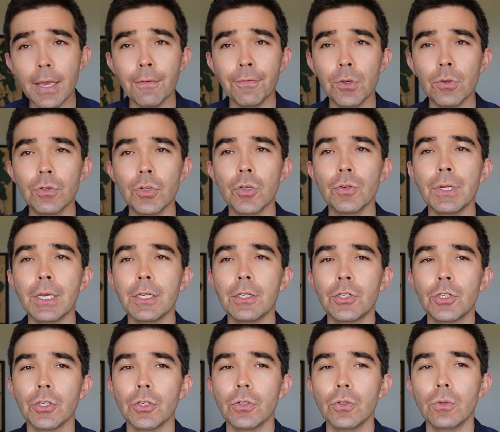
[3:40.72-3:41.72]
If you do need
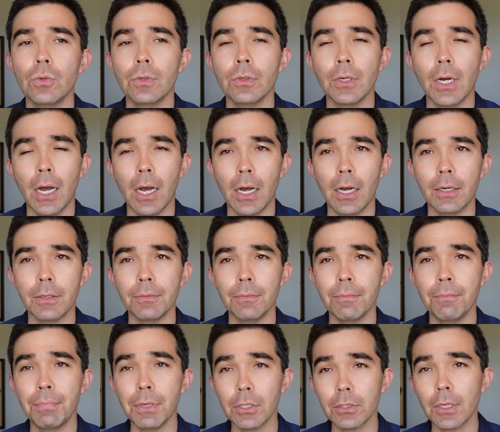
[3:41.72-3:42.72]
to uh,
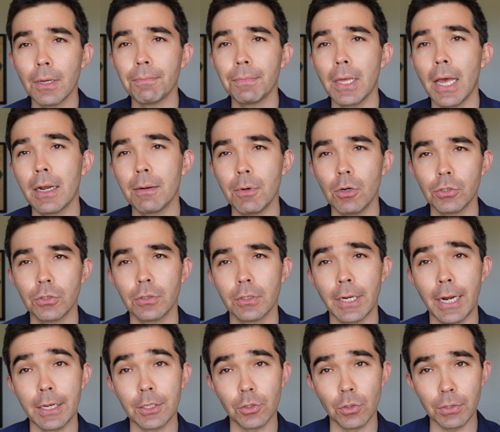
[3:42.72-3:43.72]
build up that emotional
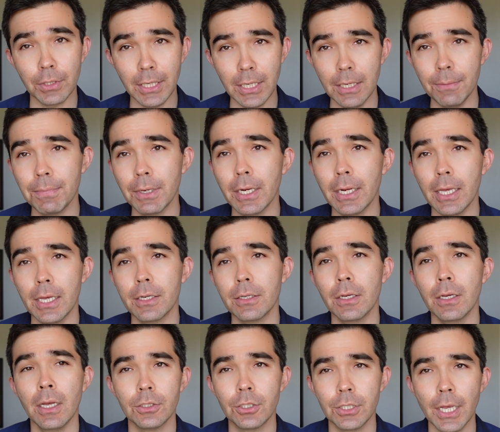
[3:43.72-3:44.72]
connection or keep it
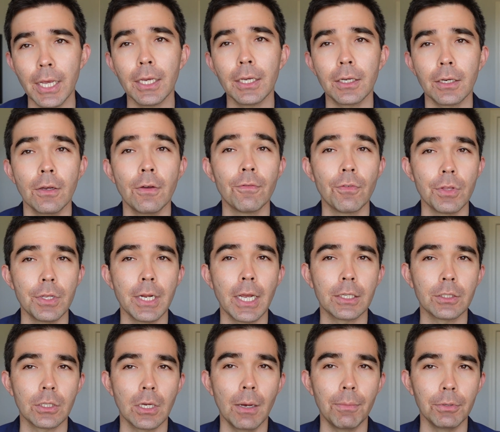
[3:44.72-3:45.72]
in sync for the
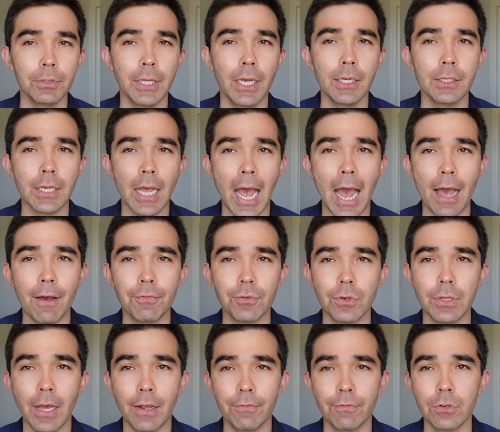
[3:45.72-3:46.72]
next couple days
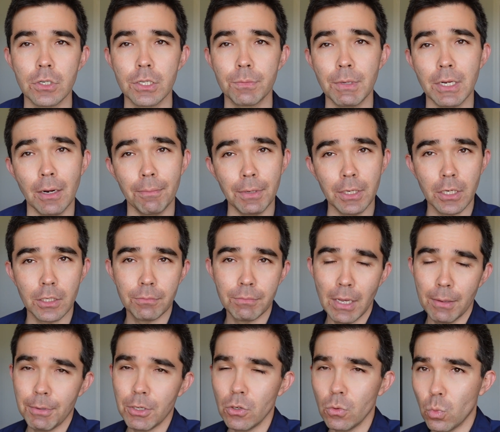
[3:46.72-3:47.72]
after that first meetup, because
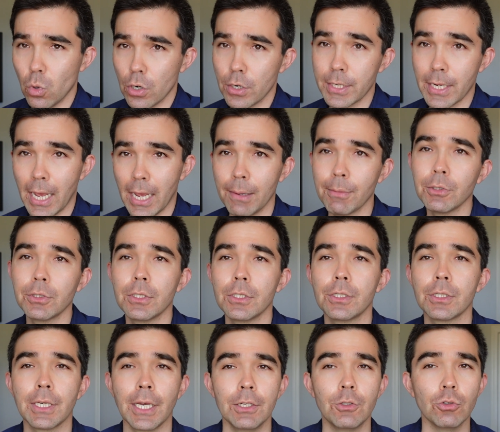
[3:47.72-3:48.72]
maybe you weren't able to
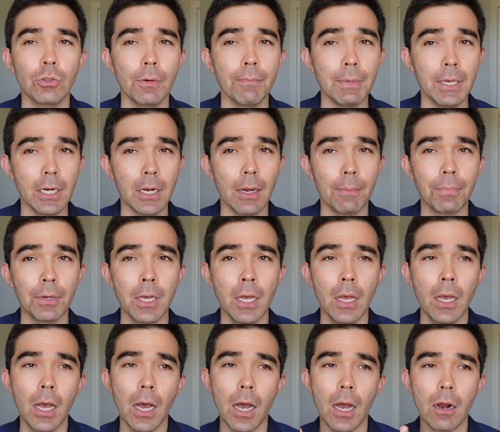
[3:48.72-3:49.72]
schedule a meetup
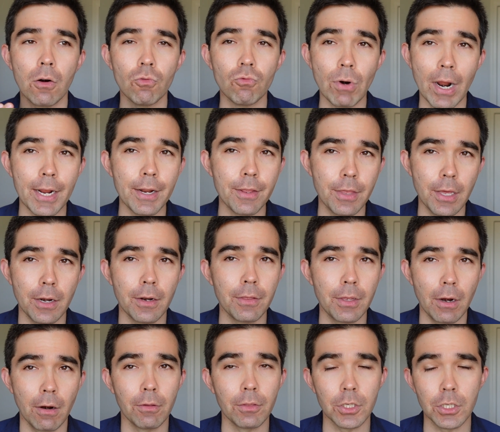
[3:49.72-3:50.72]
uh, right then and
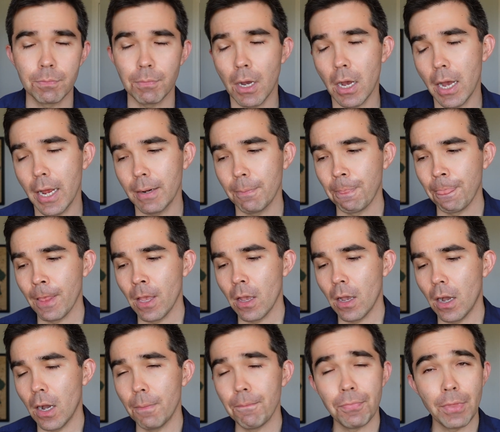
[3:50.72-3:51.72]
there on the spot,
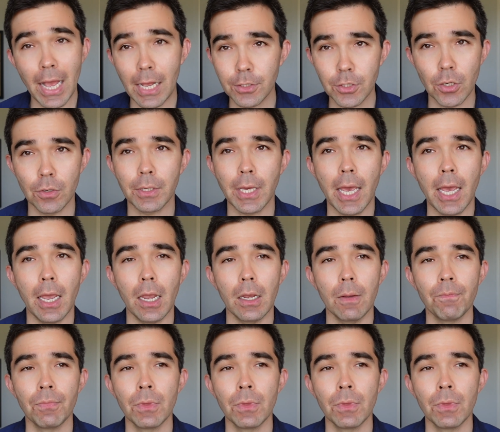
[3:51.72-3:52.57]
um, that's okay.